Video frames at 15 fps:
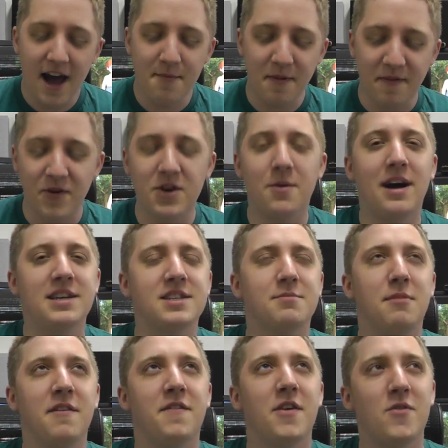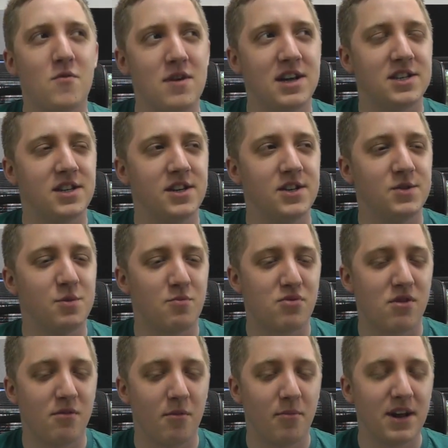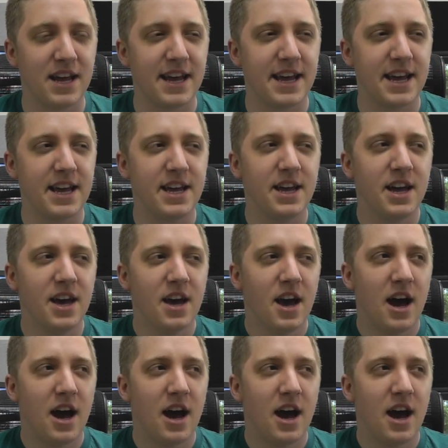Before you ask, my favourite wrestlers were probably